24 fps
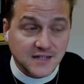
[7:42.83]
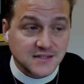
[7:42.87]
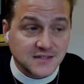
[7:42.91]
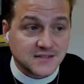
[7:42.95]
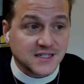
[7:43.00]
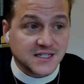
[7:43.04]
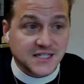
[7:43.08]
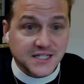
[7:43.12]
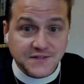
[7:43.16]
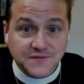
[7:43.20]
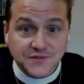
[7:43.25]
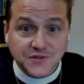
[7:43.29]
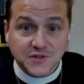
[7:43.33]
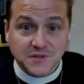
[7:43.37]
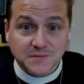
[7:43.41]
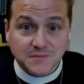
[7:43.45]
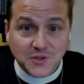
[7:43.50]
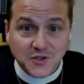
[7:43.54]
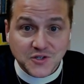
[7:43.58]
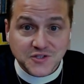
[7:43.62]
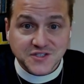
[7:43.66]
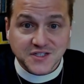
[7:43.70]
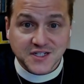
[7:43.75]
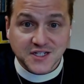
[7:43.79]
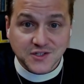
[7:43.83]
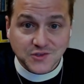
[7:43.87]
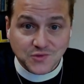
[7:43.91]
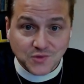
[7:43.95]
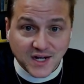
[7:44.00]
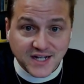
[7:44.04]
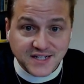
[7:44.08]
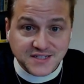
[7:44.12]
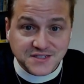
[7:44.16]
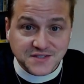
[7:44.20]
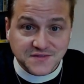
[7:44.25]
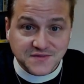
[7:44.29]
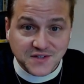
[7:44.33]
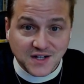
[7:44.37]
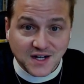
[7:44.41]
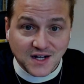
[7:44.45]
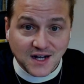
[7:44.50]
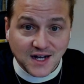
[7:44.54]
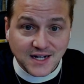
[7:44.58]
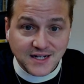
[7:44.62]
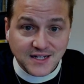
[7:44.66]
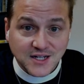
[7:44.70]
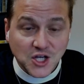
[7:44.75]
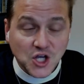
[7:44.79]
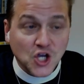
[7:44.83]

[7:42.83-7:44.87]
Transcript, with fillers: to give you the mercy and grace of God.